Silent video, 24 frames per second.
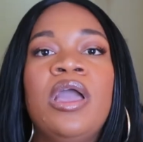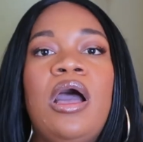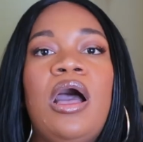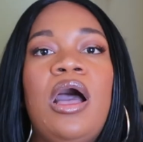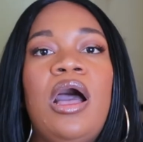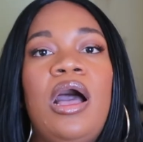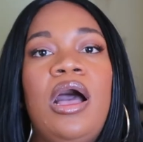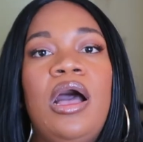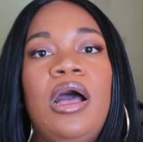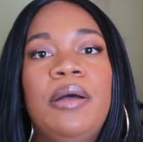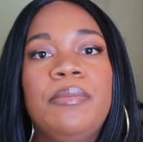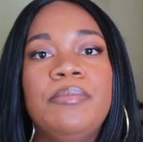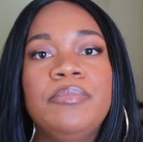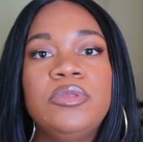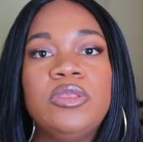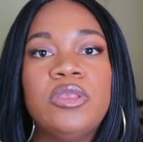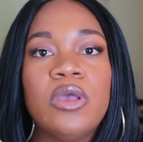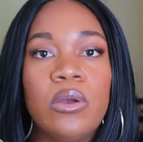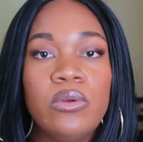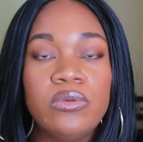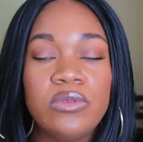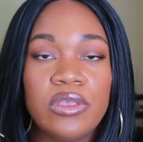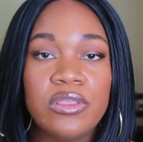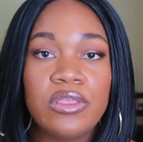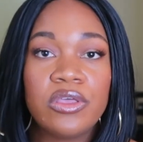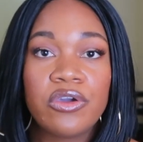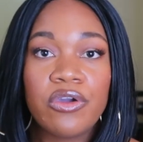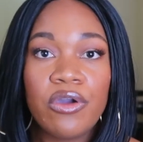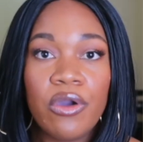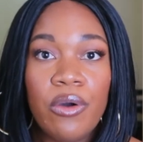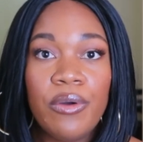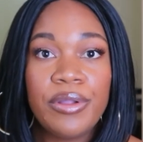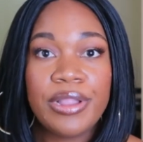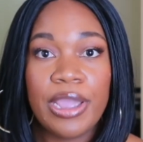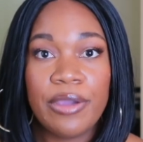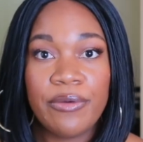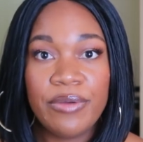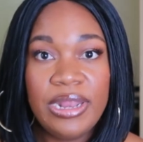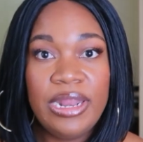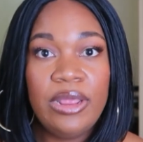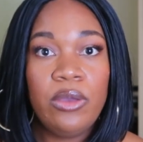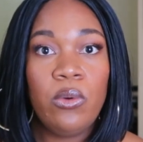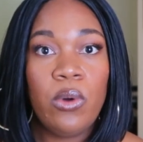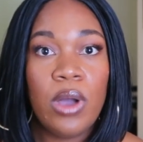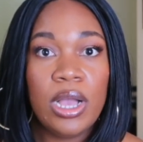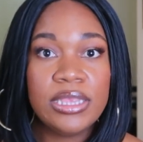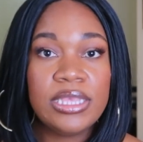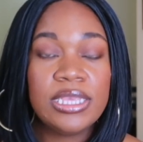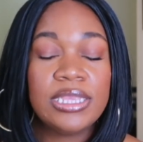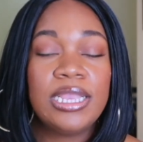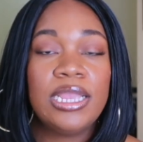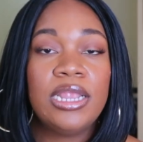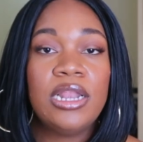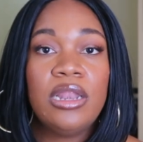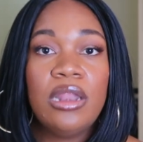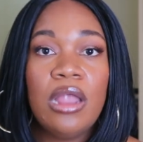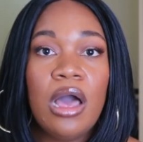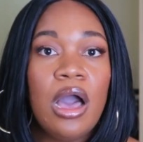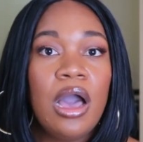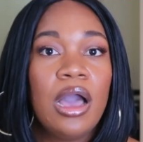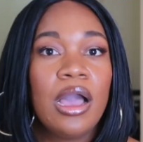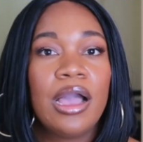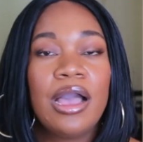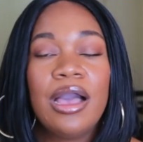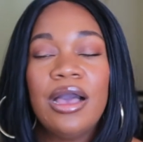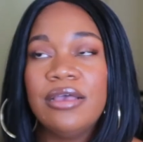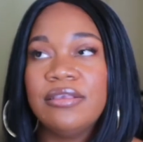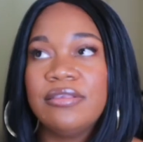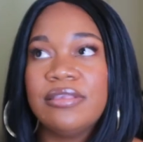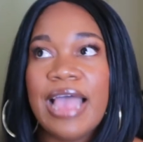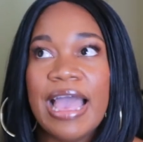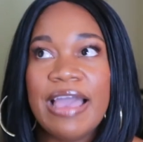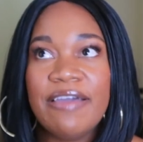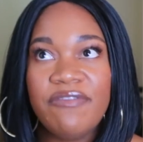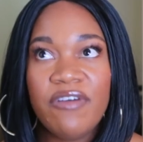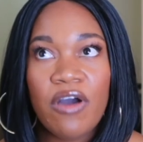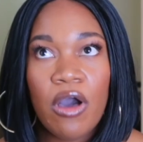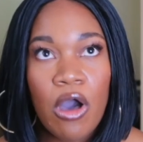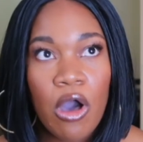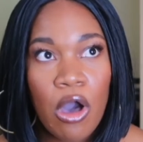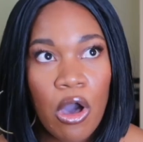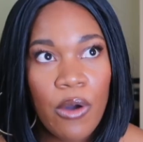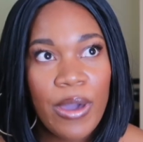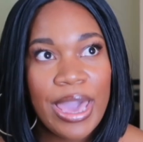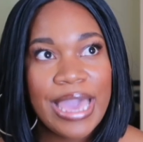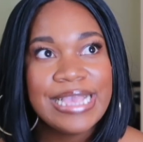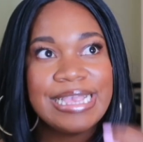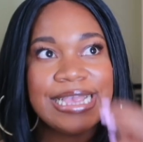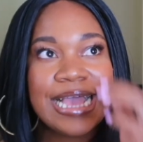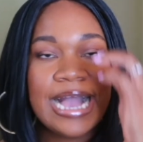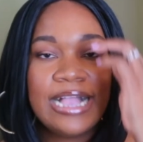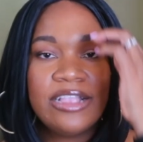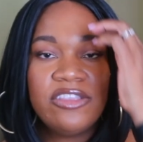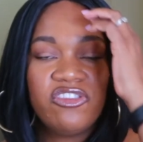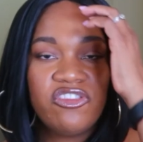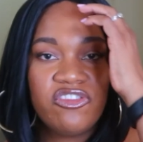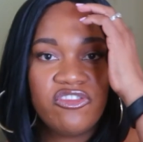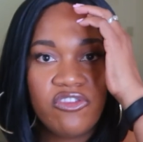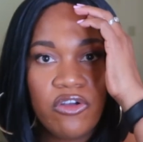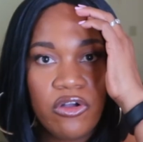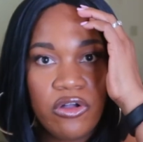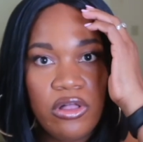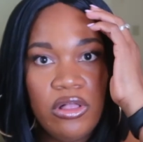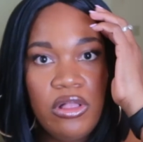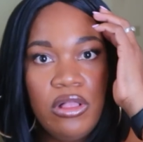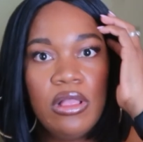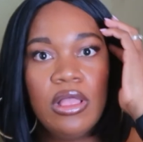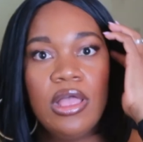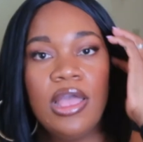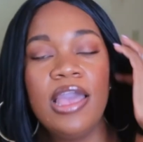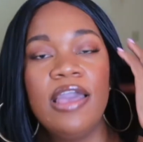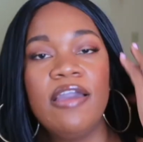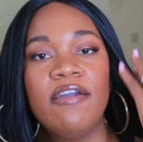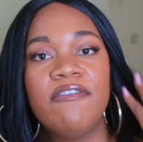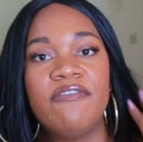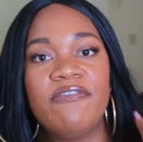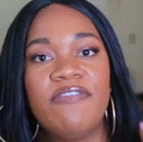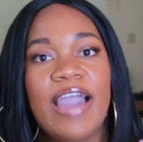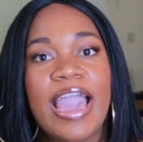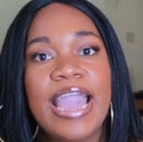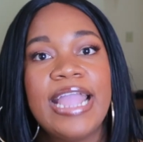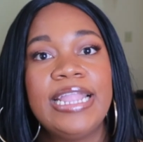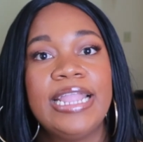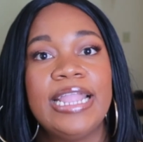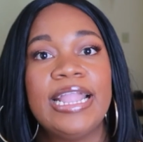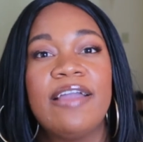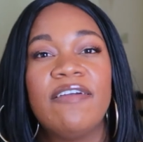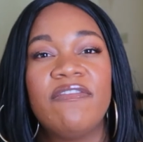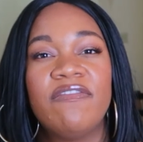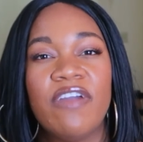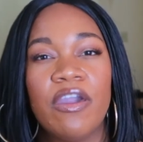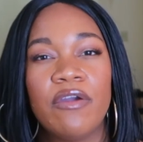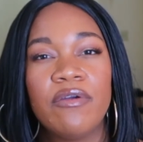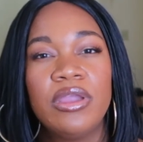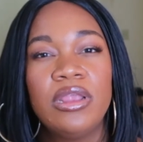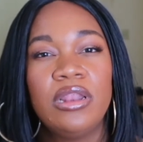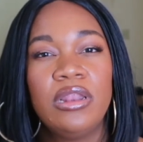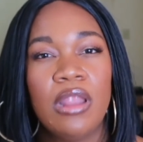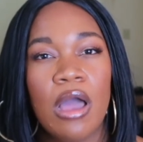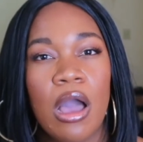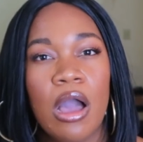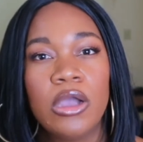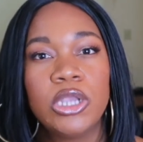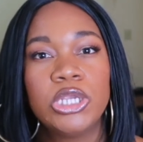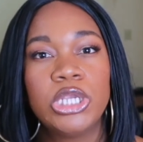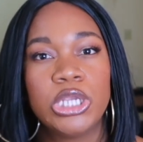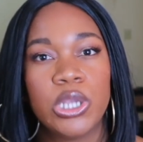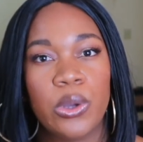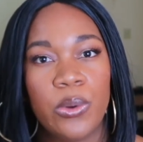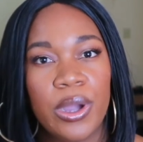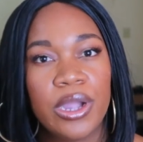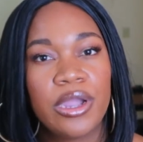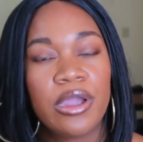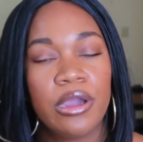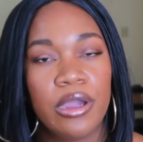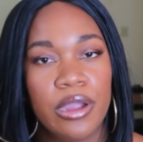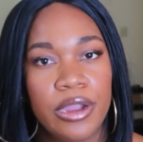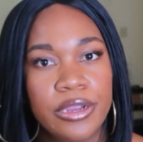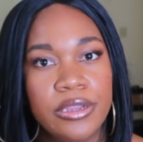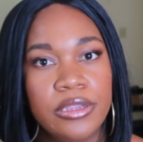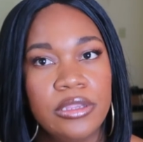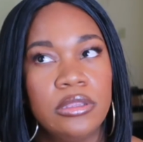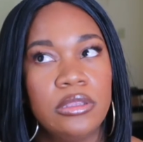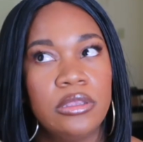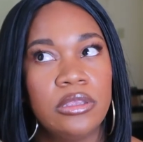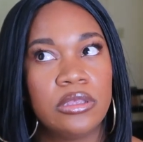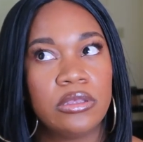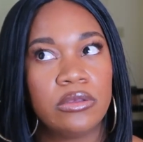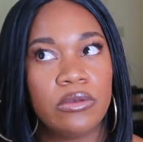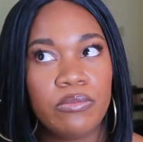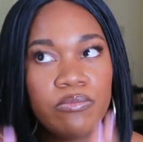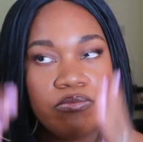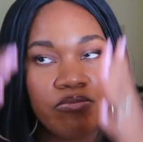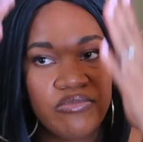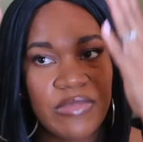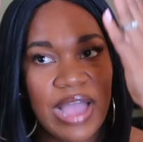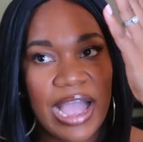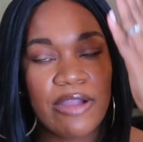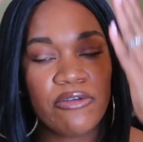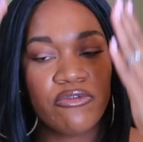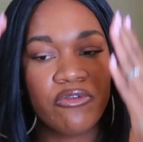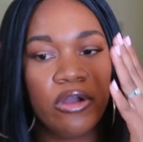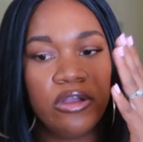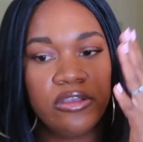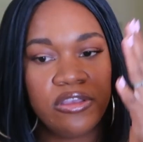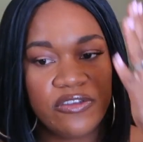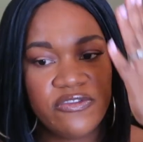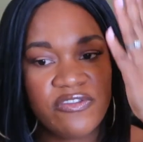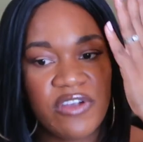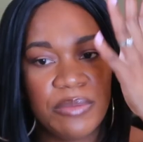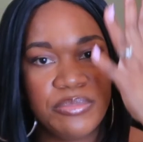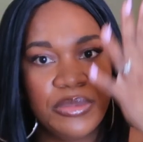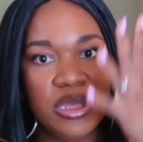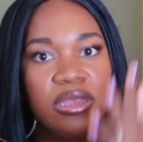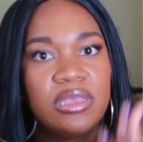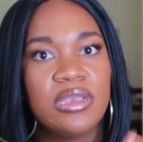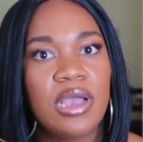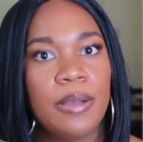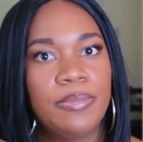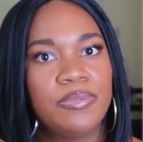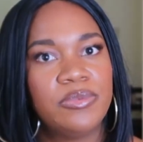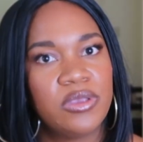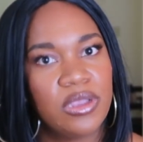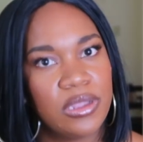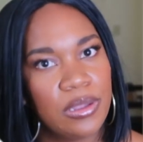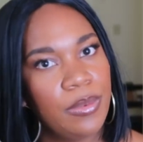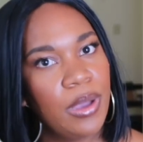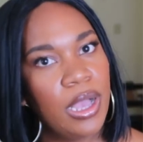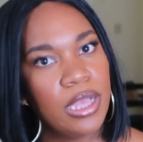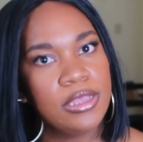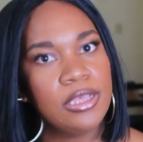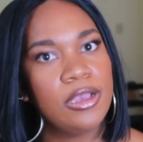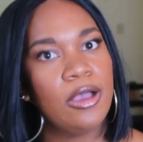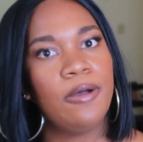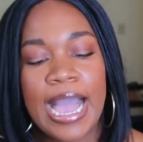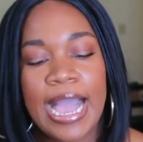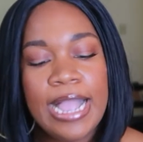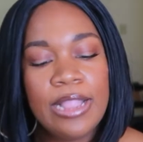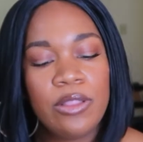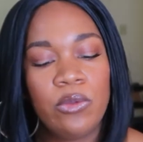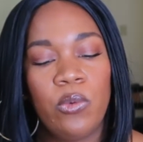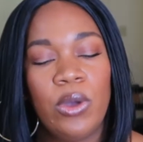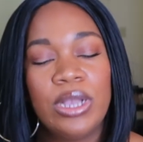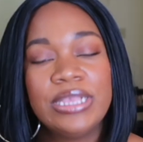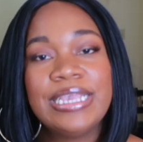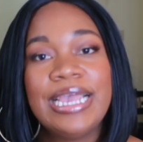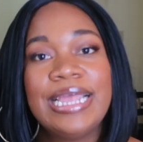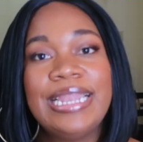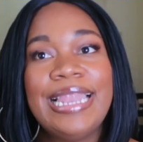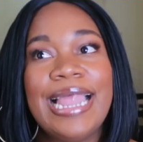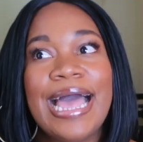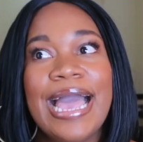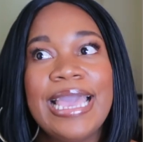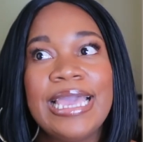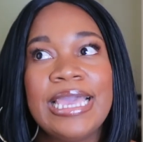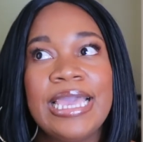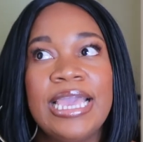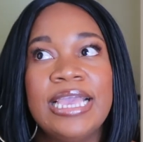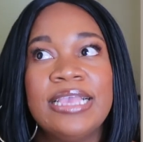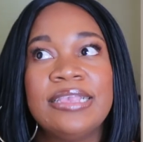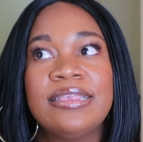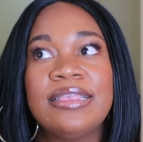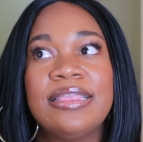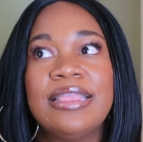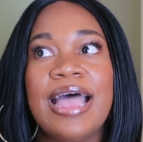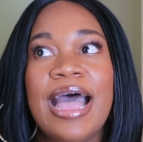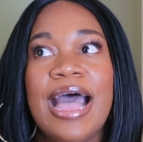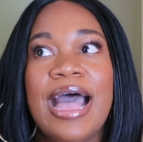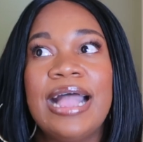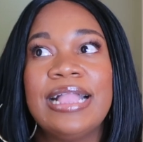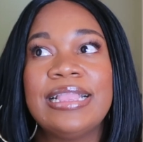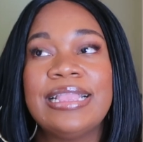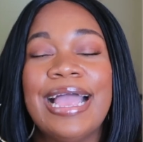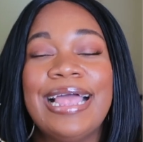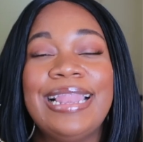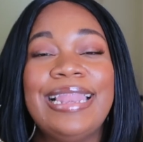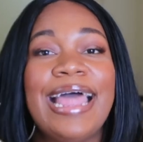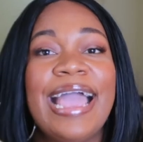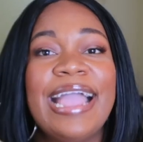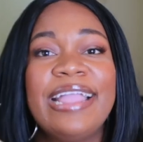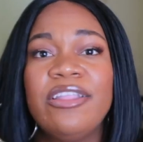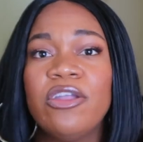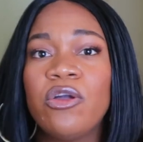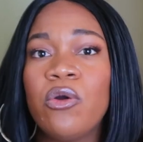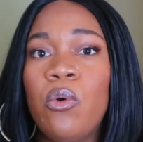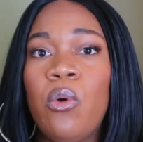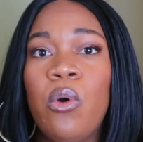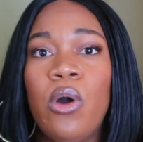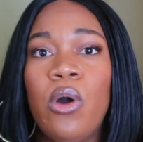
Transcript: down to the ground. I really wanted it long because I've always had struggle finding a very long shower curtain that runs from the top to the bottom. And what I like is that I like the